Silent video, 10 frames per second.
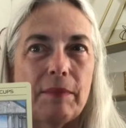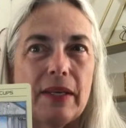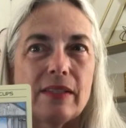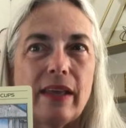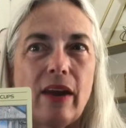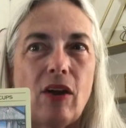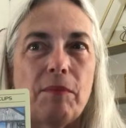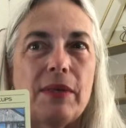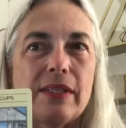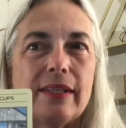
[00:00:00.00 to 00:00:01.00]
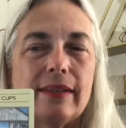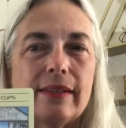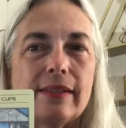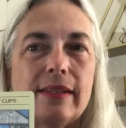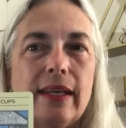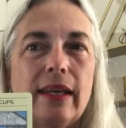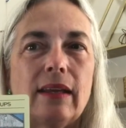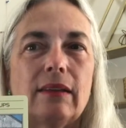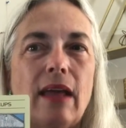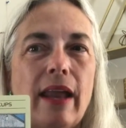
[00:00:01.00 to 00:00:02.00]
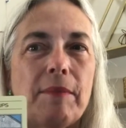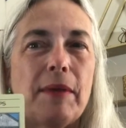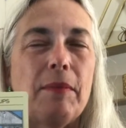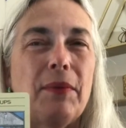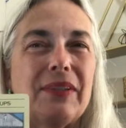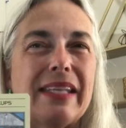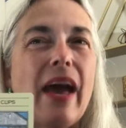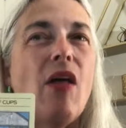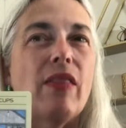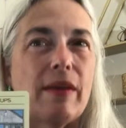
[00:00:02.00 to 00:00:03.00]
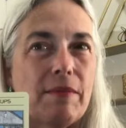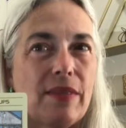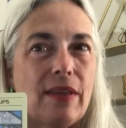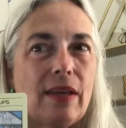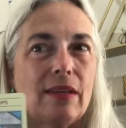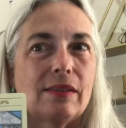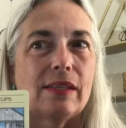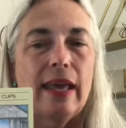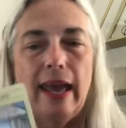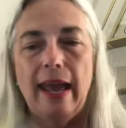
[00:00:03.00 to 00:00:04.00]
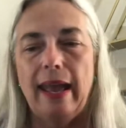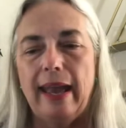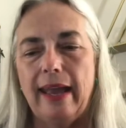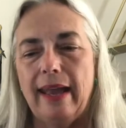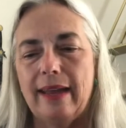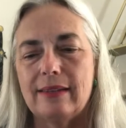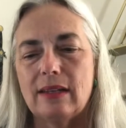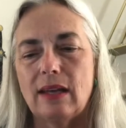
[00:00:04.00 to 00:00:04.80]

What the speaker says: because they are busy listening, a lot of people tell them things. And